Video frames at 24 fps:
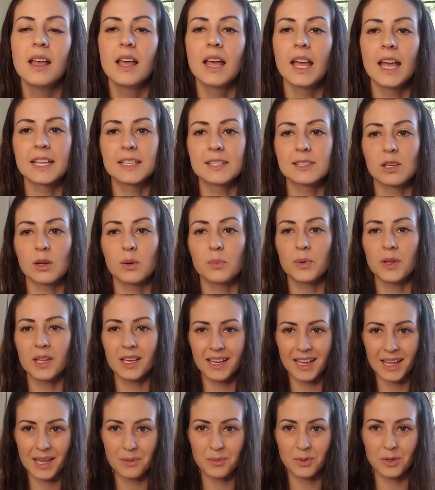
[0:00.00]
And so being
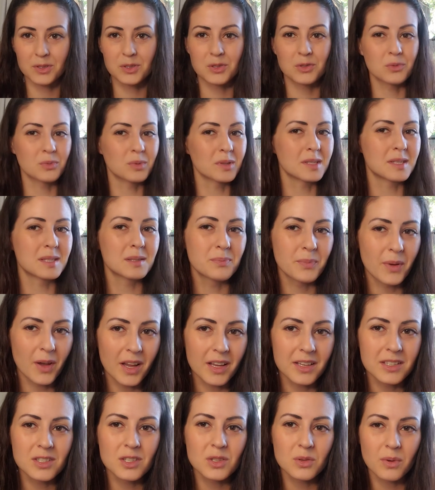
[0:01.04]
able to
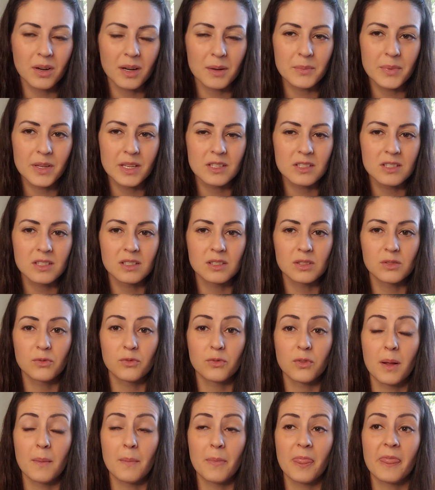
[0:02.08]
respond to our binges
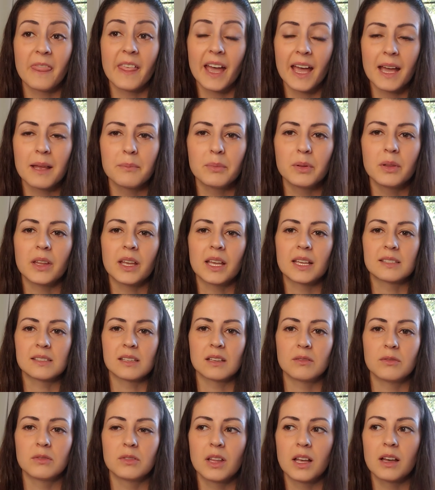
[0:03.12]
from that place
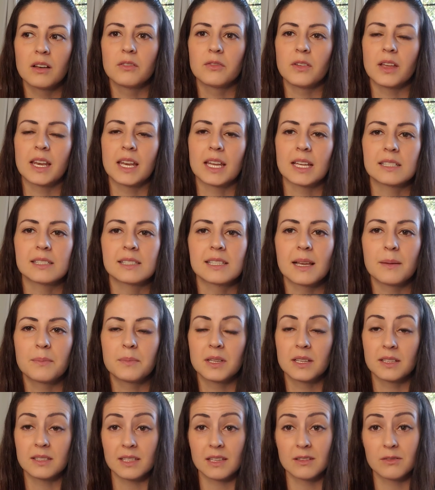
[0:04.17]
of love and
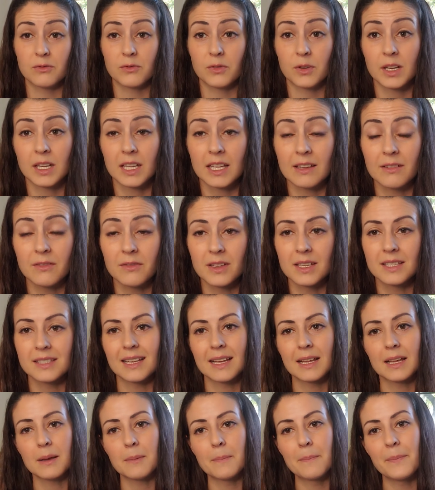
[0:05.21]
acceptance and forgiveness
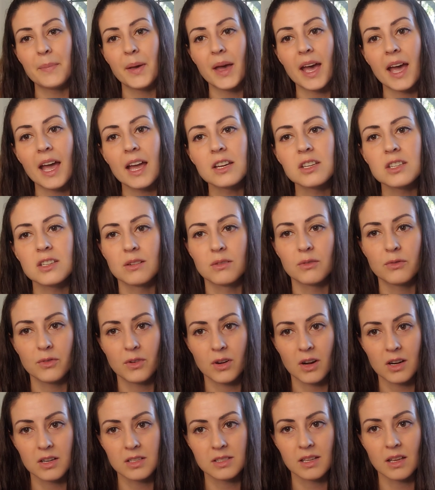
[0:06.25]
and compassion
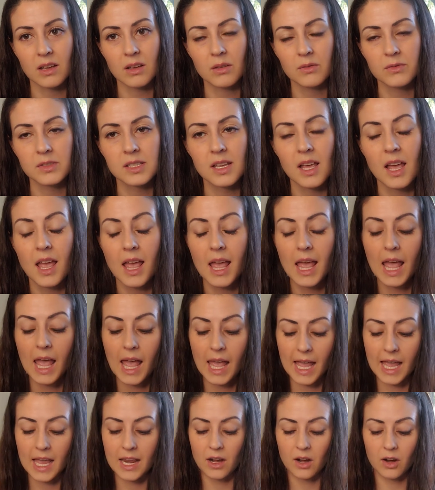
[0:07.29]
for ourselves,
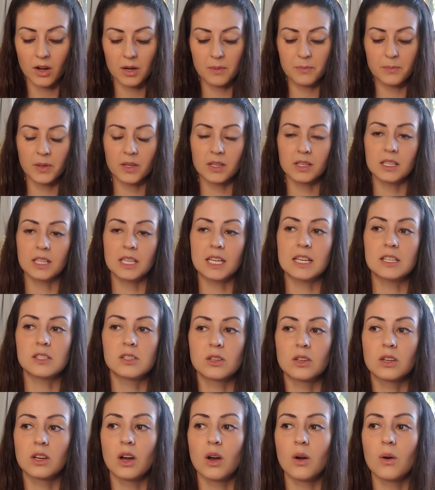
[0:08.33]
and our ability
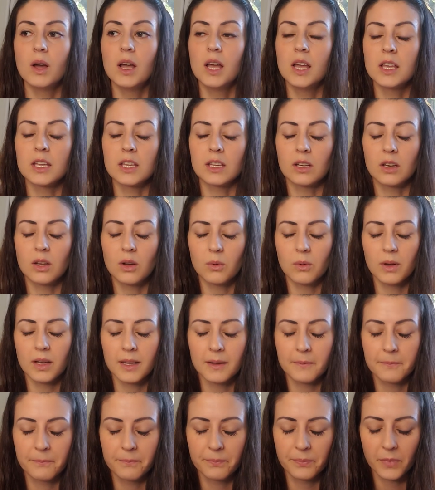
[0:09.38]
to go, you know
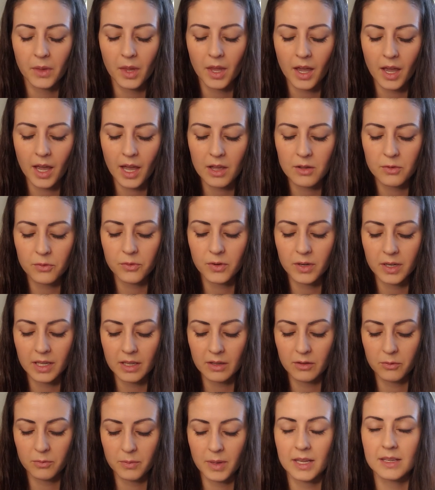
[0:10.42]
what? I
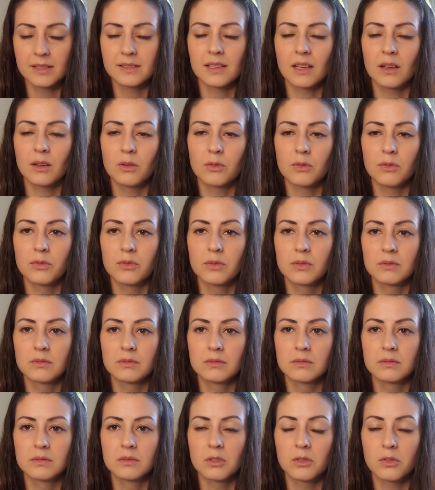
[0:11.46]
forgive myself
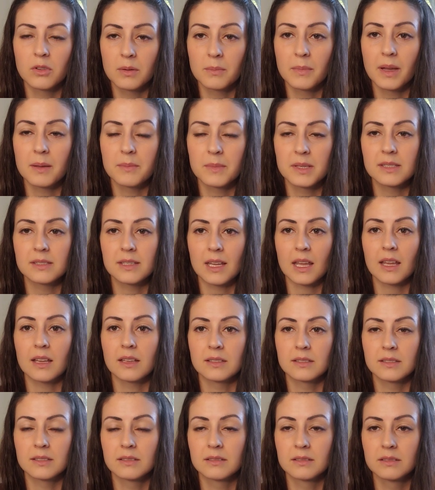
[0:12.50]
for my
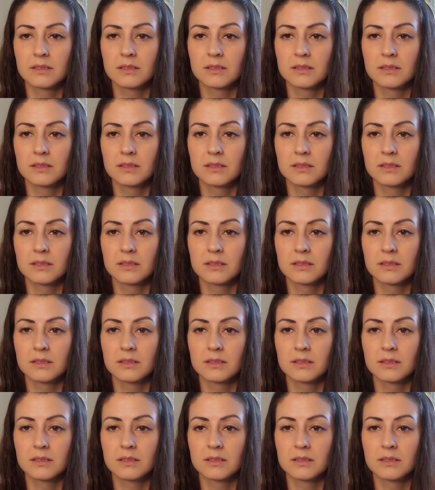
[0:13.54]
mistakes.